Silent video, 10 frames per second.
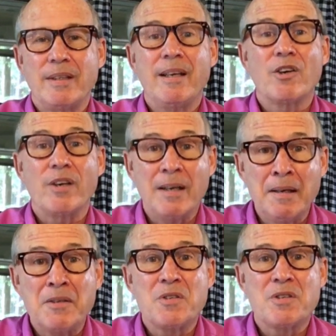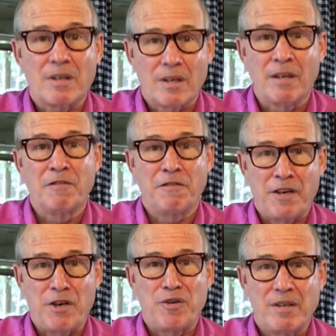There is
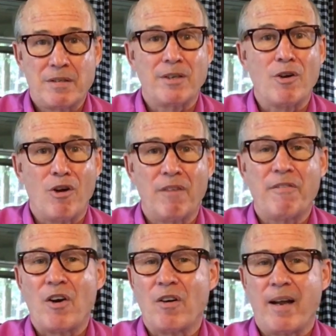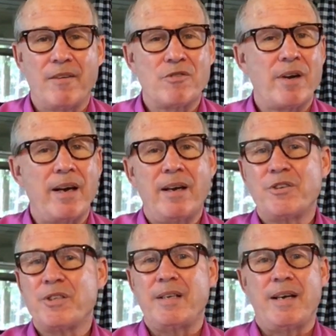unfairness in all of our lives, right here
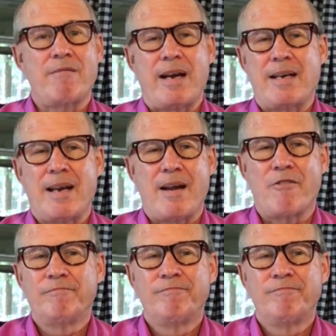today, right now.